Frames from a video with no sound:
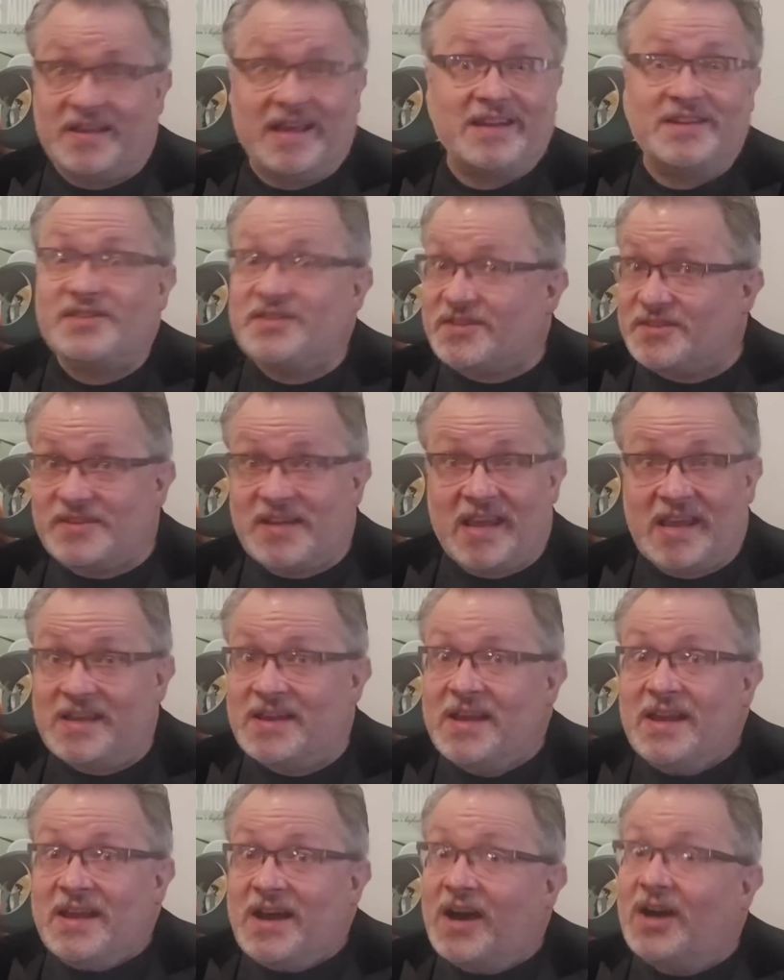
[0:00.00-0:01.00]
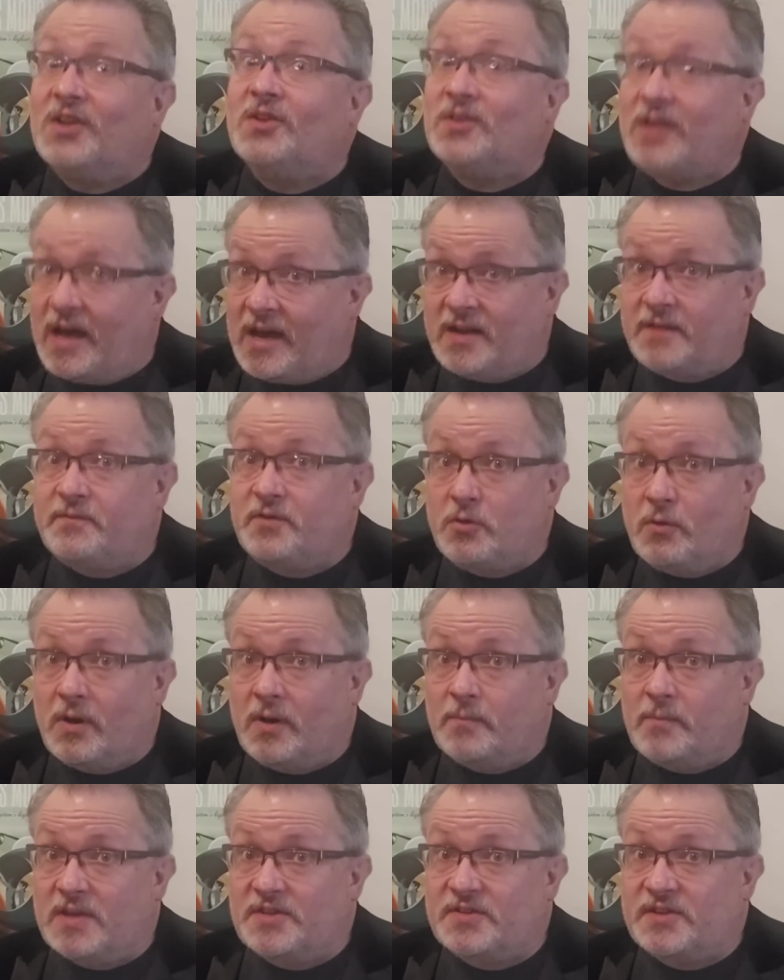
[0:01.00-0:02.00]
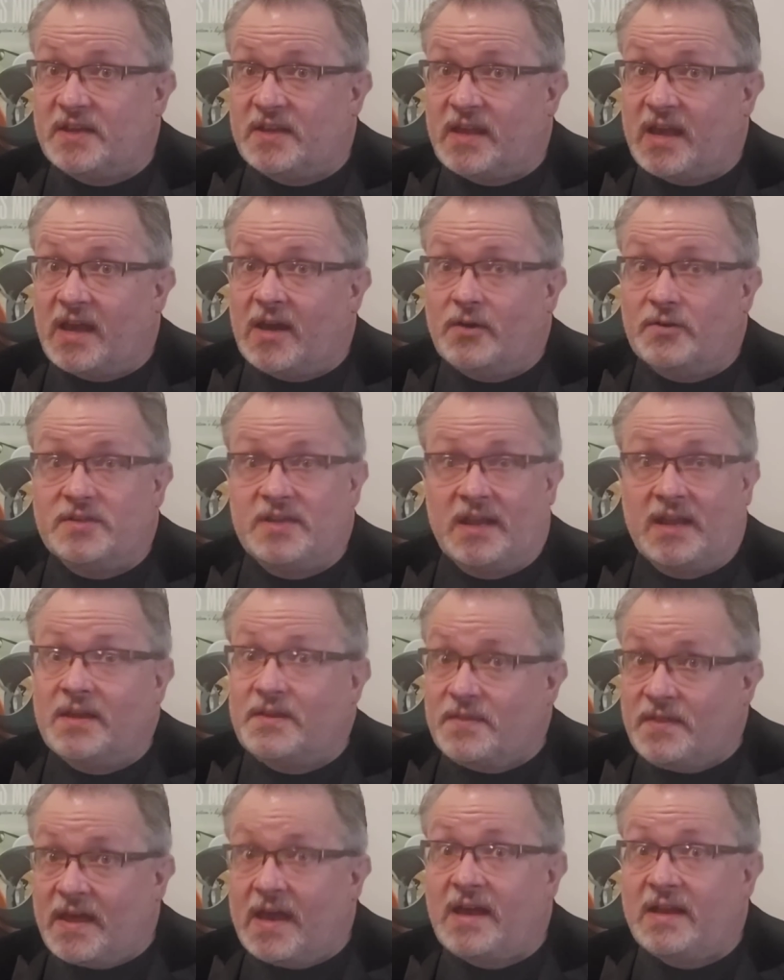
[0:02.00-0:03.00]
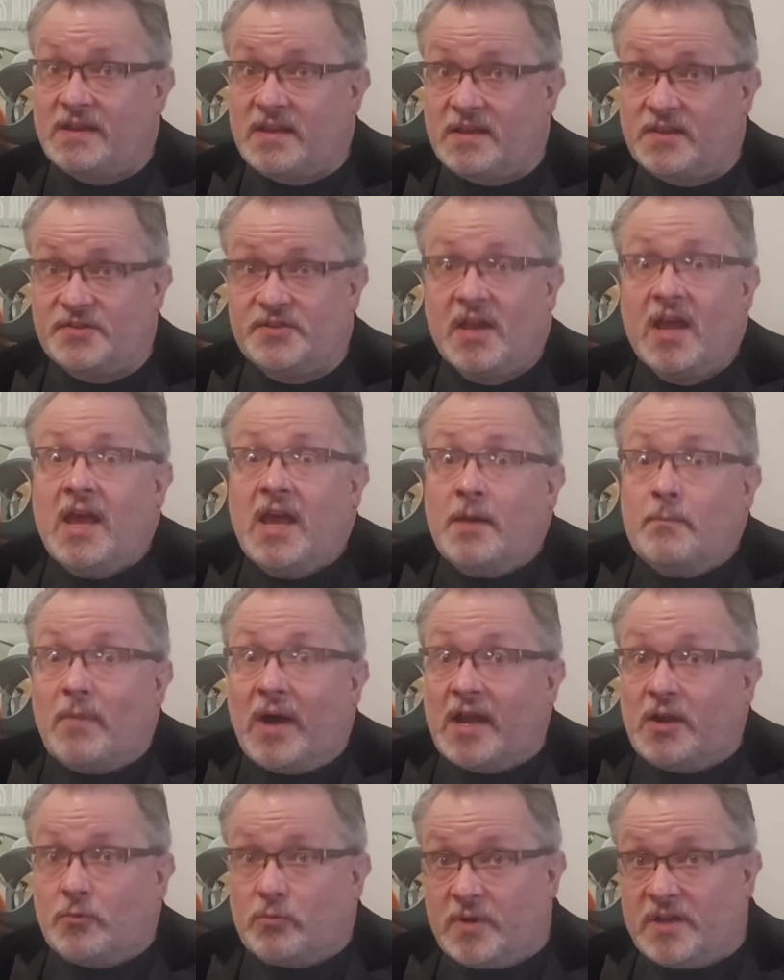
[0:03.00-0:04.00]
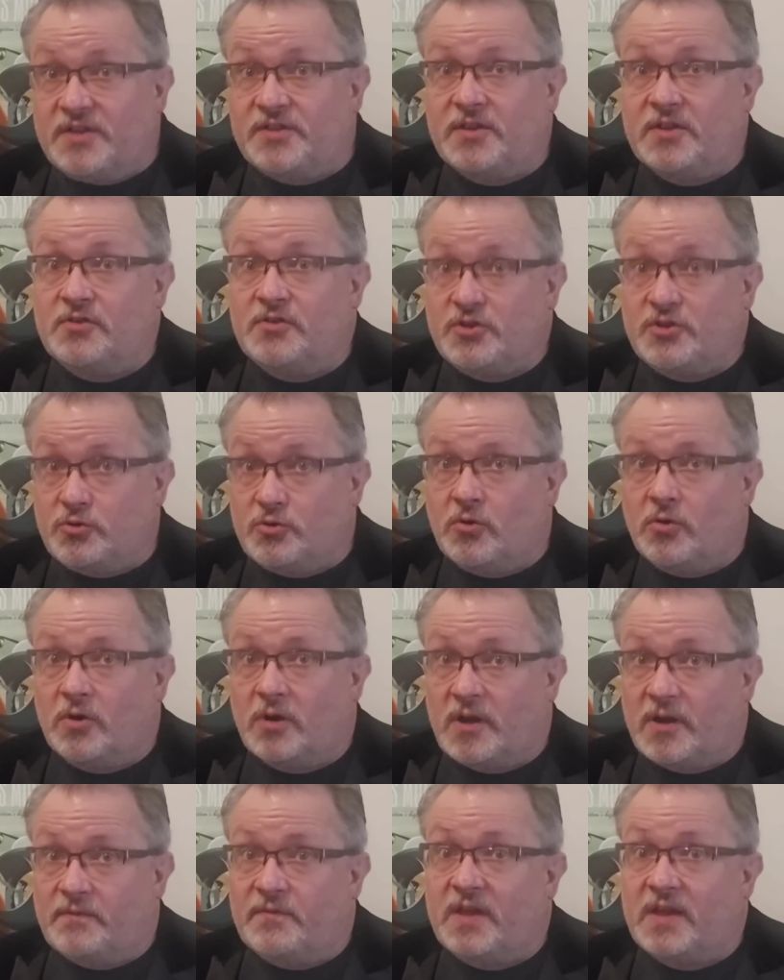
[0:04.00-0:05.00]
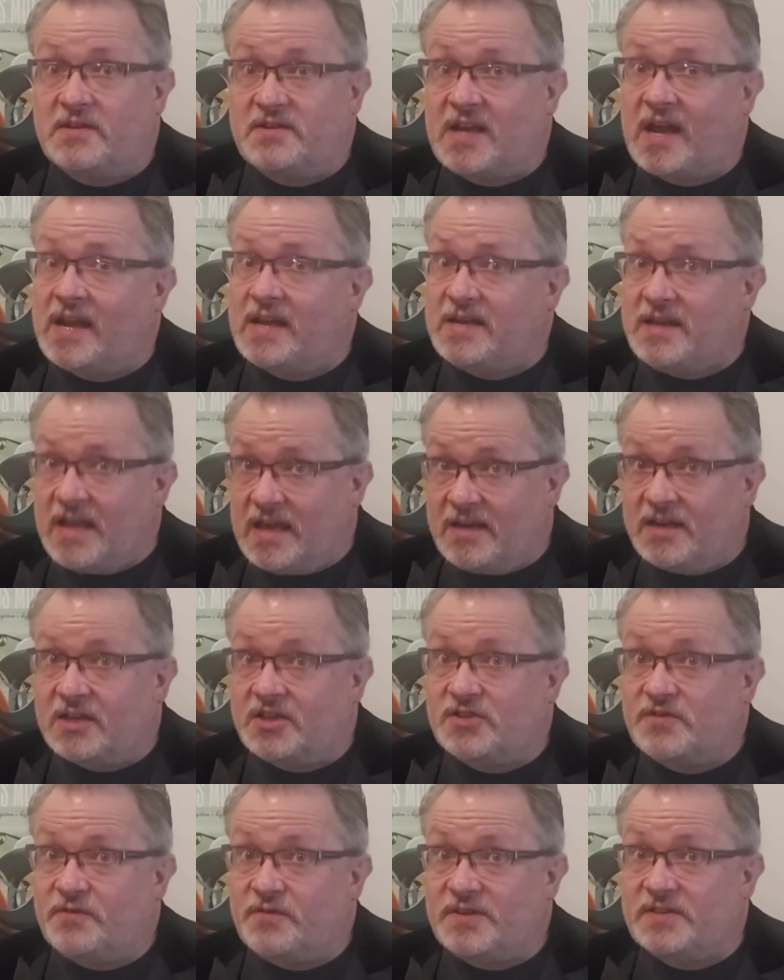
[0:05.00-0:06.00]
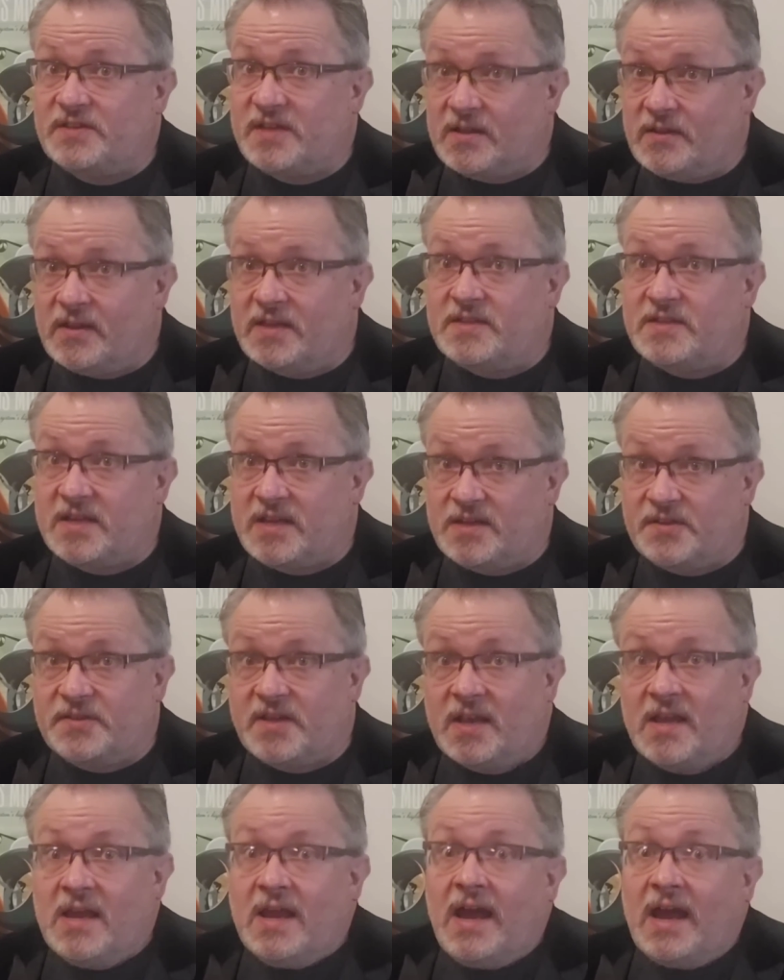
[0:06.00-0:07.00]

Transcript: That is to say, a lot of you are missing out, and that is my recent tour of the Dynetics facilities.